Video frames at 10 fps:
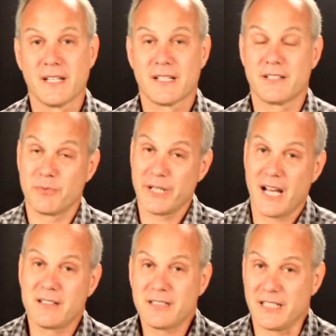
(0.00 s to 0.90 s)
The
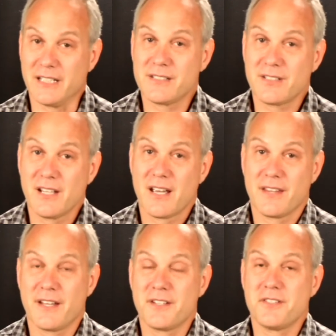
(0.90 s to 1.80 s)
reality is,
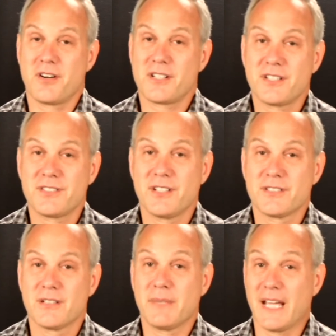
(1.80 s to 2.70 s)
that
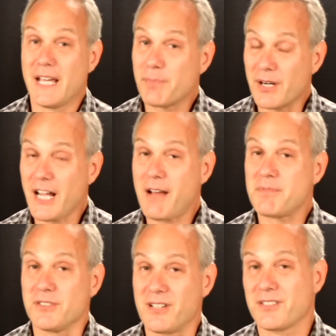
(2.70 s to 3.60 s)
narcissism and perhaps
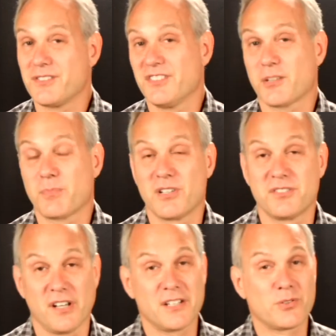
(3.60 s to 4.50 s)
narcissistic
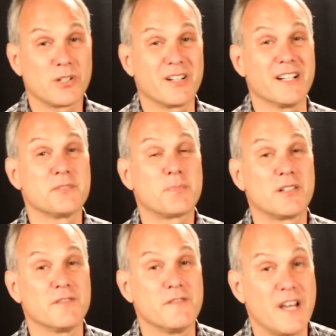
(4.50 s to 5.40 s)
personality disorder is
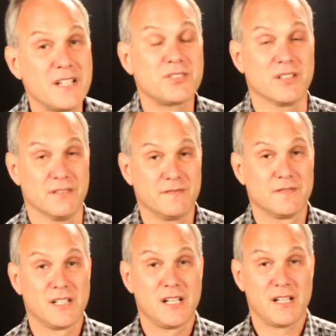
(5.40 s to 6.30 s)
pervasive
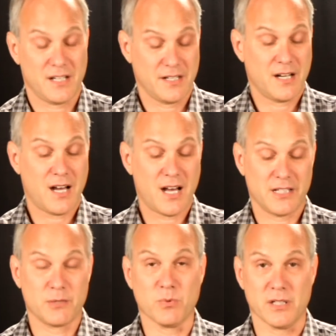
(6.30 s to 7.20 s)
in
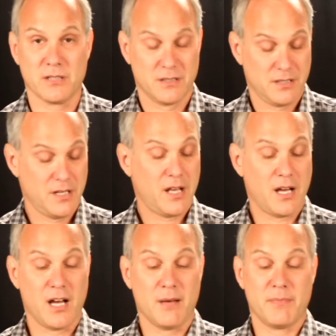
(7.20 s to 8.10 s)
Hollywood,
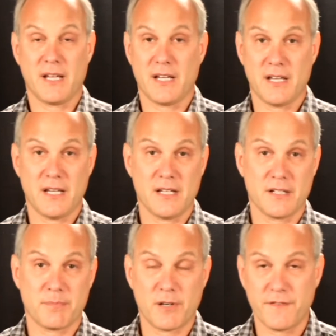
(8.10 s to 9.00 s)
um, in
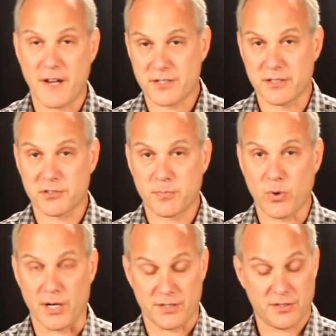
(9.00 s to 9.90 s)
professional
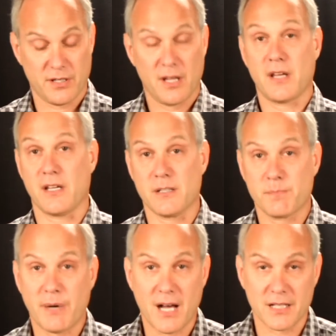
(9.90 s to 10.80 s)
sports, in
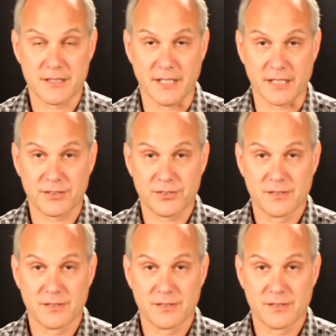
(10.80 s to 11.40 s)
politics.